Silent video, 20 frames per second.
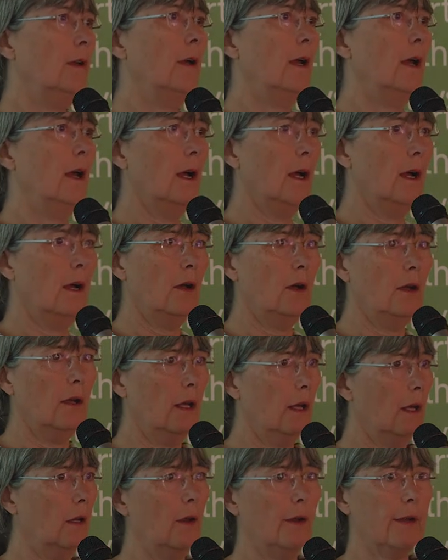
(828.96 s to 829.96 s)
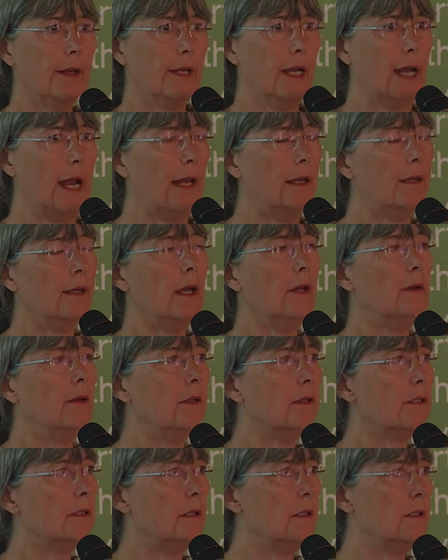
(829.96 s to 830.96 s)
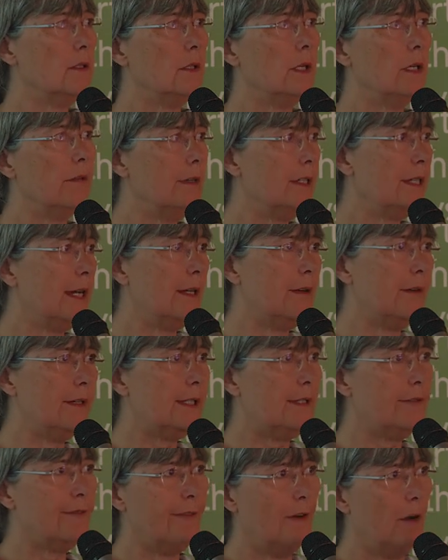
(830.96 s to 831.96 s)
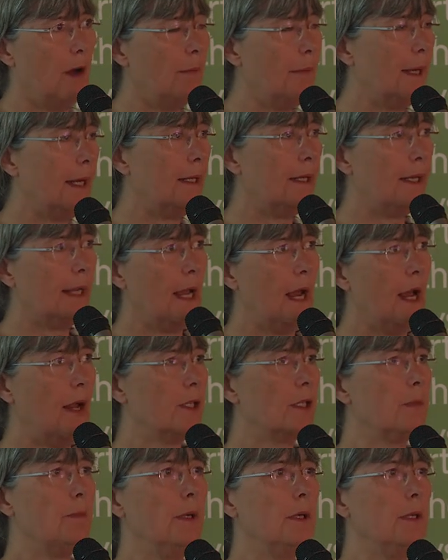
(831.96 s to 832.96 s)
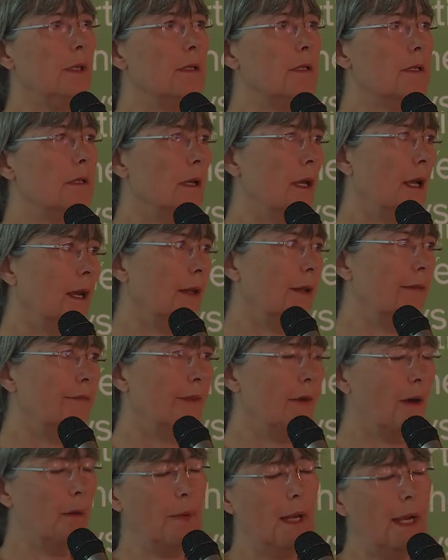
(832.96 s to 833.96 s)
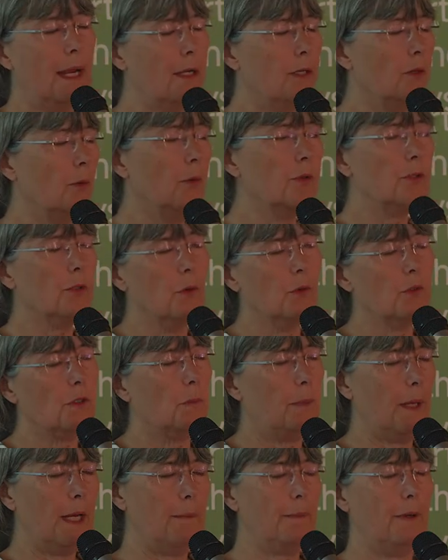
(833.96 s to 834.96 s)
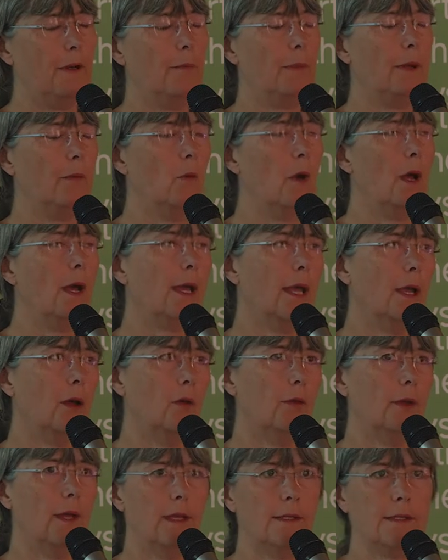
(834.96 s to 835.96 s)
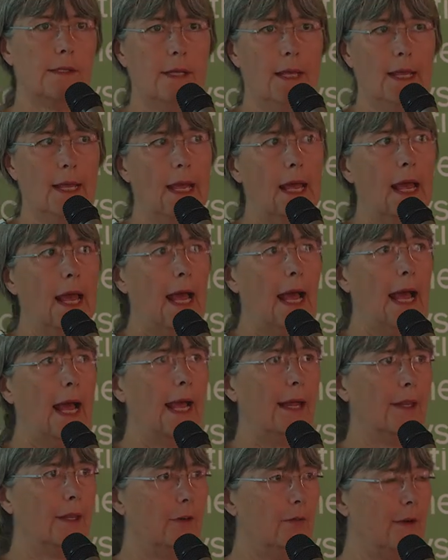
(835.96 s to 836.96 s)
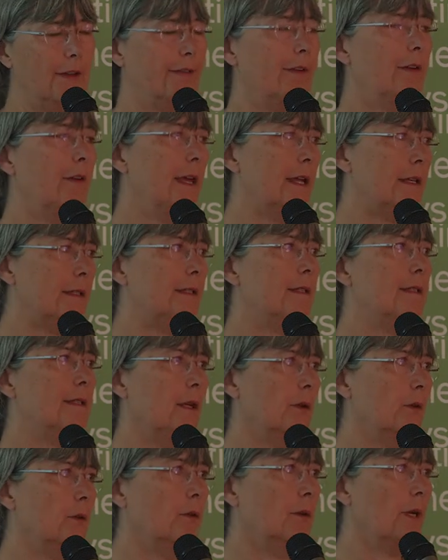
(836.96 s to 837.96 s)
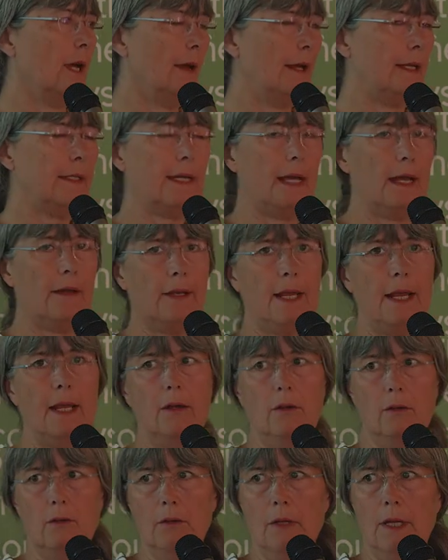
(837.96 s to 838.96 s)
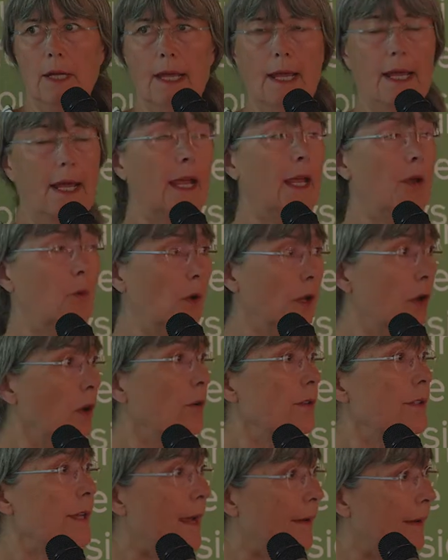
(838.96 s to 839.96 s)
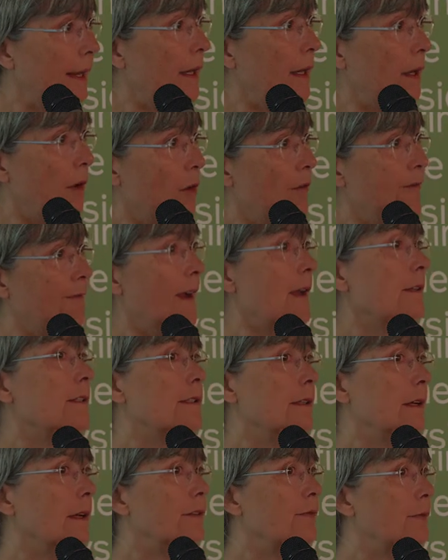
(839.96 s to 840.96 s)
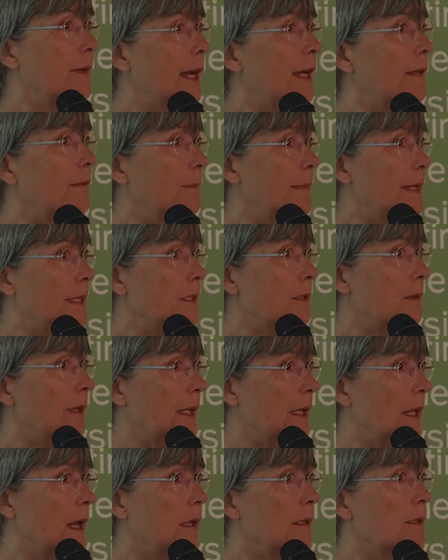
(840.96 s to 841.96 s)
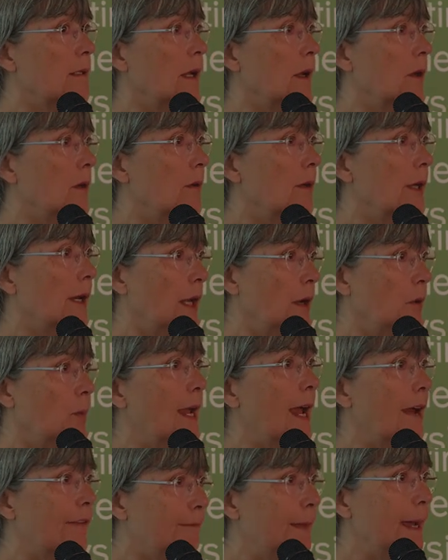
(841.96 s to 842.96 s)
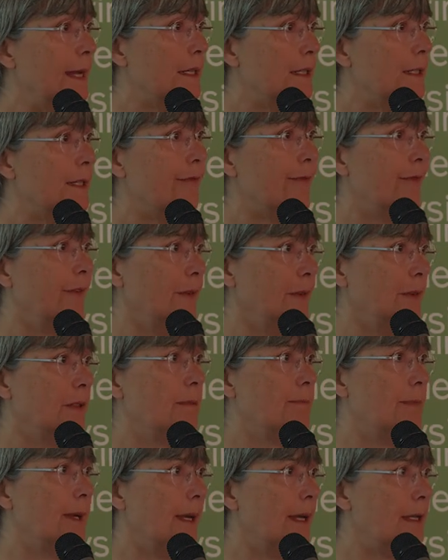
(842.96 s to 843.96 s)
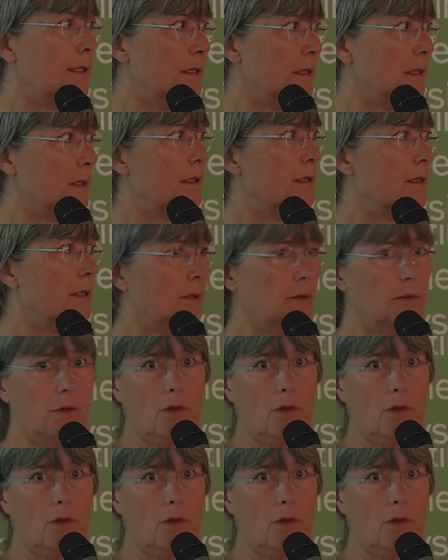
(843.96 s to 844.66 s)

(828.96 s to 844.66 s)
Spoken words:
a lot of the landowners that are doing regenerative farming in the catchment, the Environment Agency, all sorts of people have been working on this, and the river is still going downhill. It would have gone downhill a lot faster if we hadn't been doing that. So, you know, we have made a difference, but it's just still